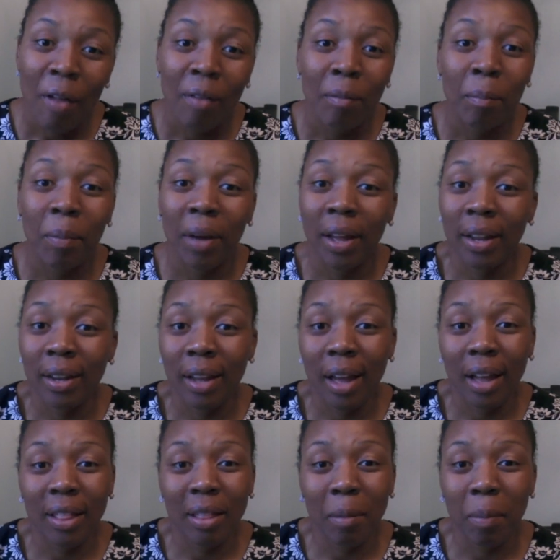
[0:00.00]
But
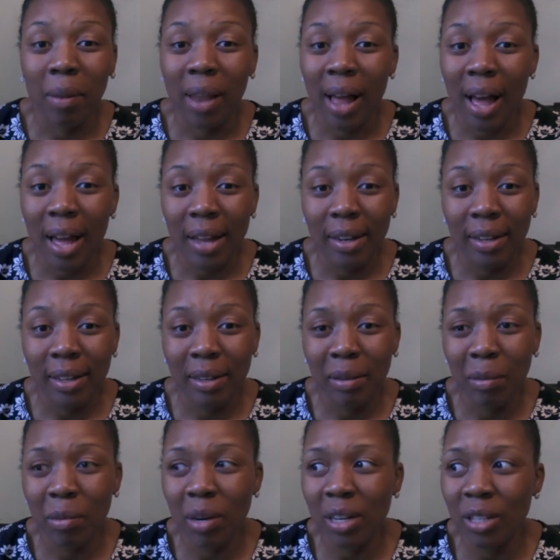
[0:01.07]
the plot,
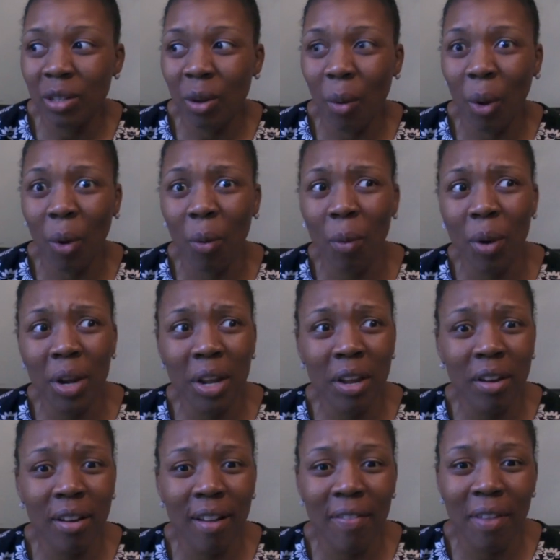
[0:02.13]
what is going on here?
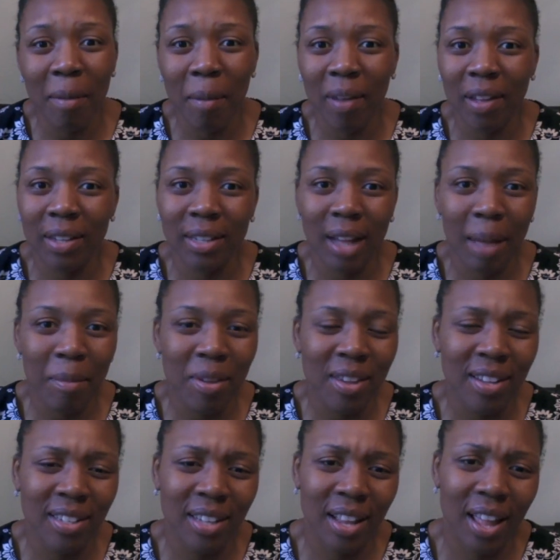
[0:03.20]
And then by the time you get
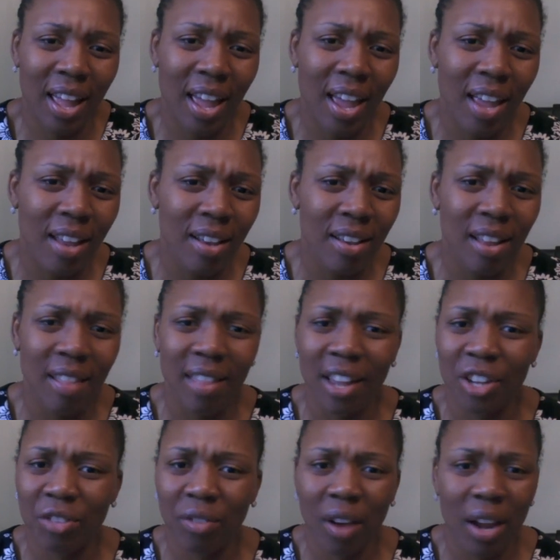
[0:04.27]
to the end, then they
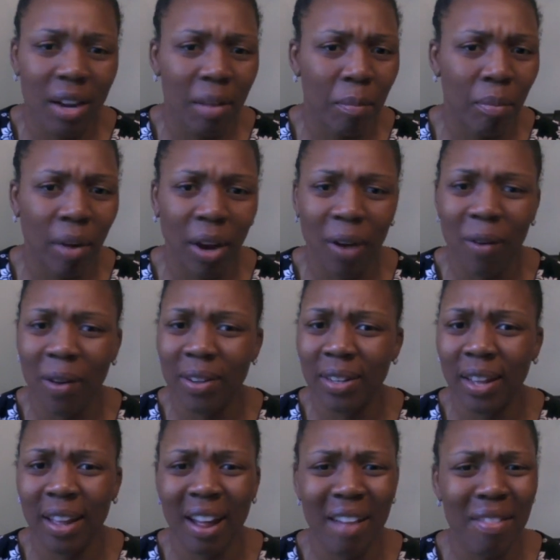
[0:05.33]
try to bring it all
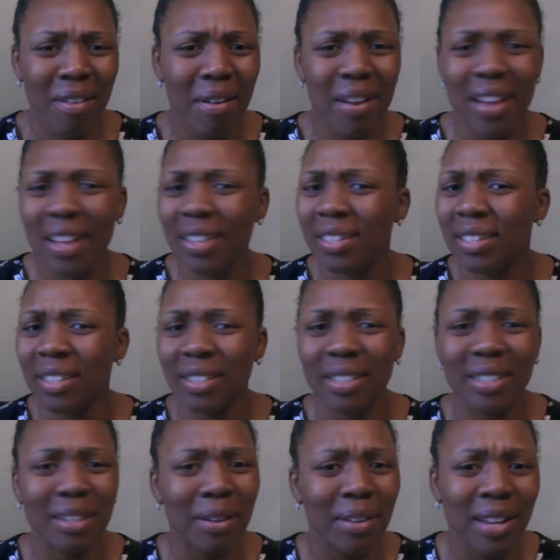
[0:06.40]
together. It just
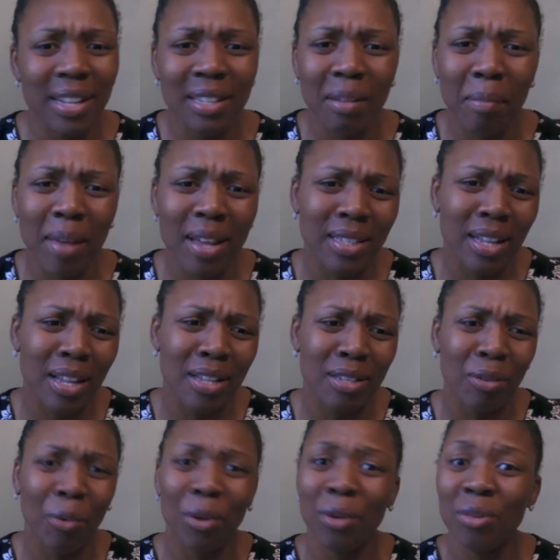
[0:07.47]
still doesn't make sense,
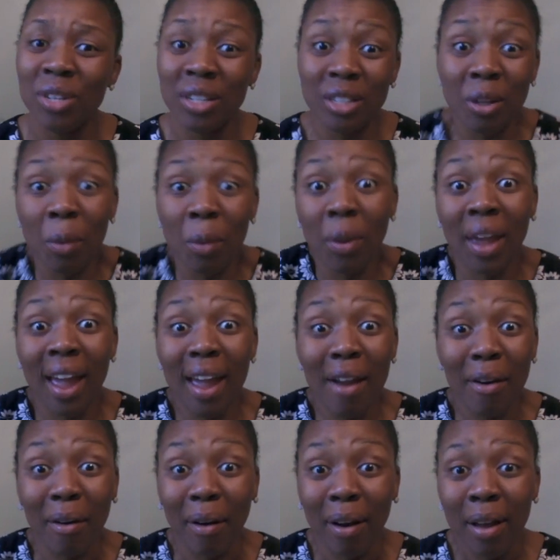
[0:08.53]
or you just don't
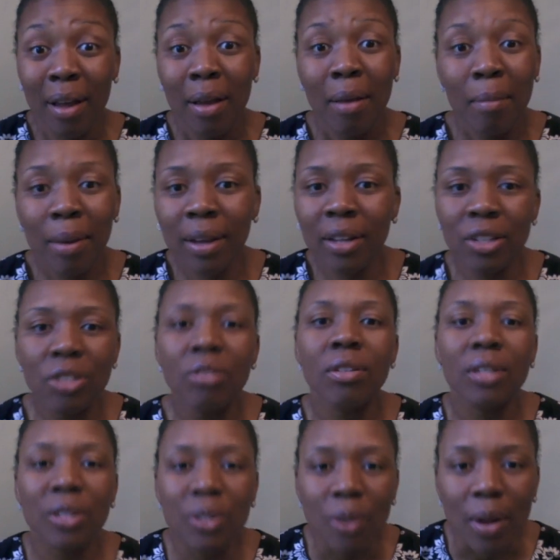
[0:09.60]
care because you're
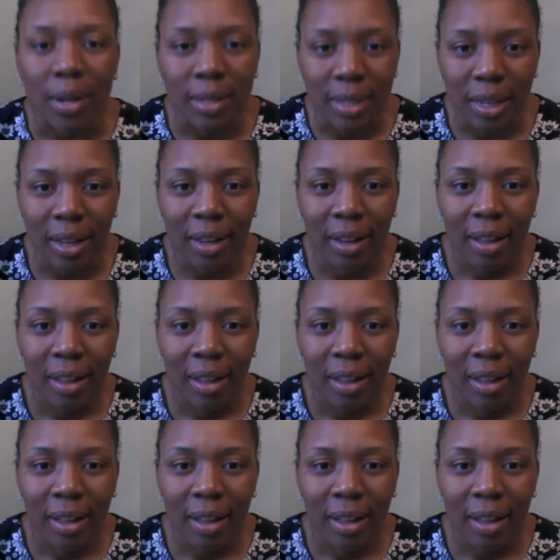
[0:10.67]
exhausted.